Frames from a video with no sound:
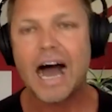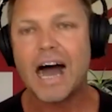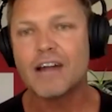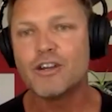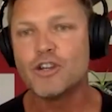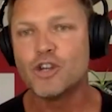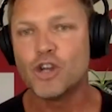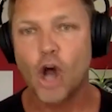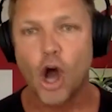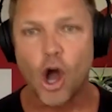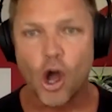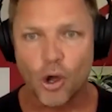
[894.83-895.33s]

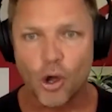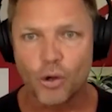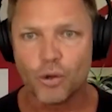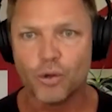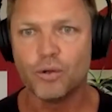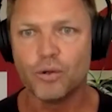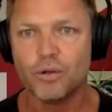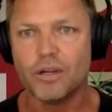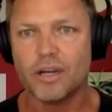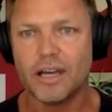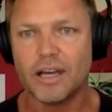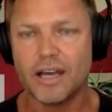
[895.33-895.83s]

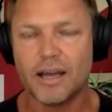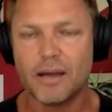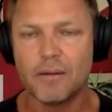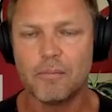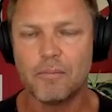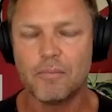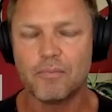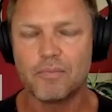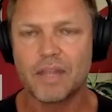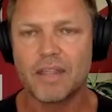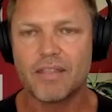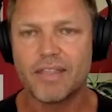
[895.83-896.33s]
know
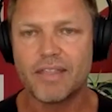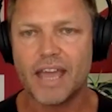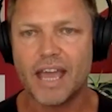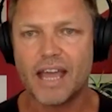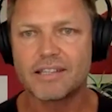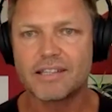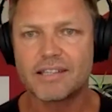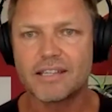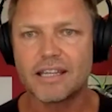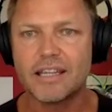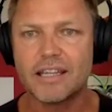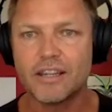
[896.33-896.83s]

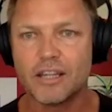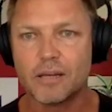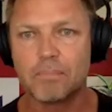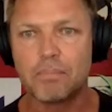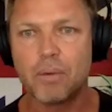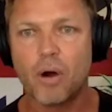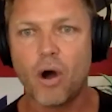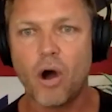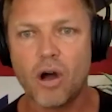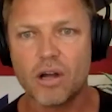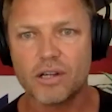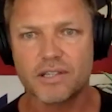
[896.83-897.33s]
that in the
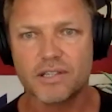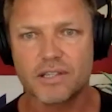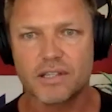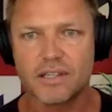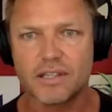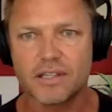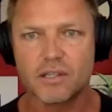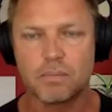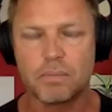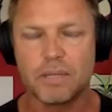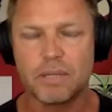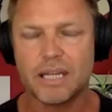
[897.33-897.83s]
past
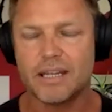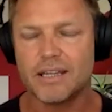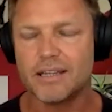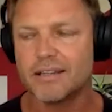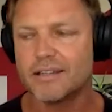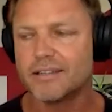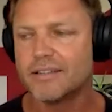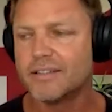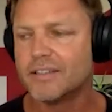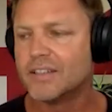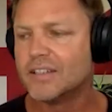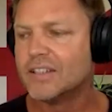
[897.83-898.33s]
there's
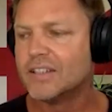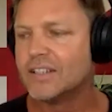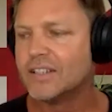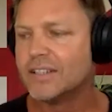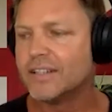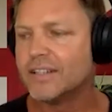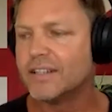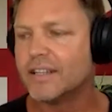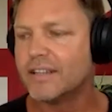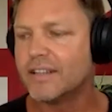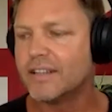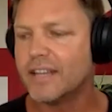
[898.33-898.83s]
been
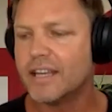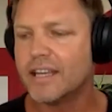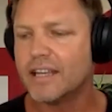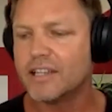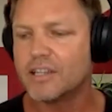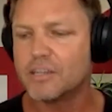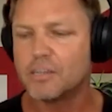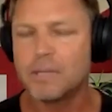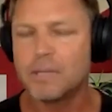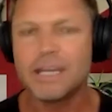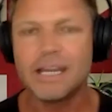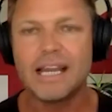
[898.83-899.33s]

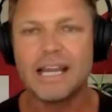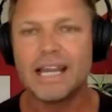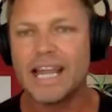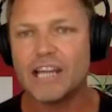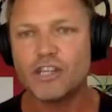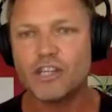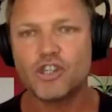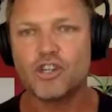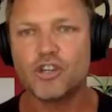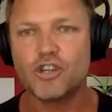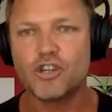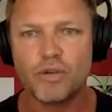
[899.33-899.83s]

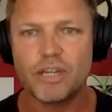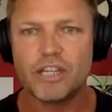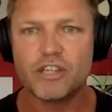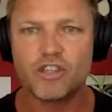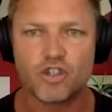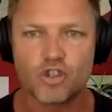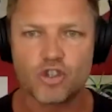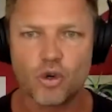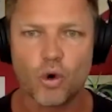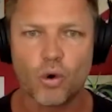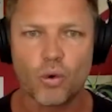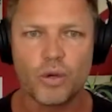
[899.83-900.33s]
legendary
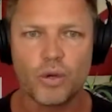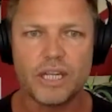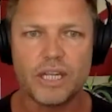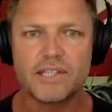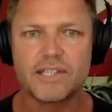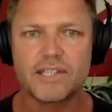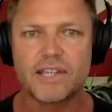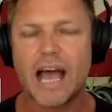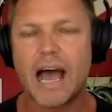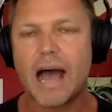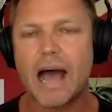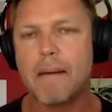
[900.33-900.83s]

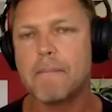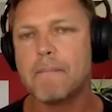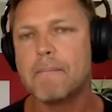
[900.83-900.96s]
stories how